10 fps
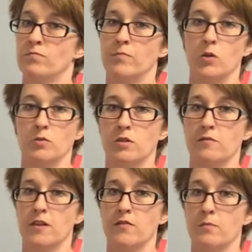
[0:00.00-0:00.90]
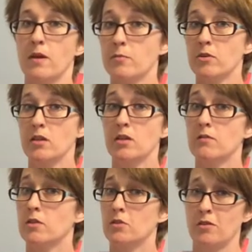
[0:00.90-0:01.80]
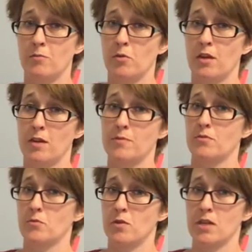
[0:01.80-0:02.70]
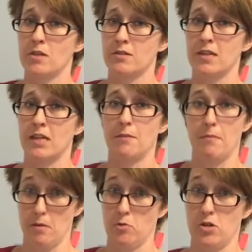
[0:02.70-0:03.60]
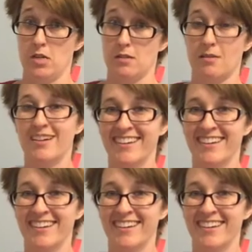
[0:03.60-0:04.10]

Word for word: post your favorite memory, even though I'm only on episode 20, there's not a lot of memories.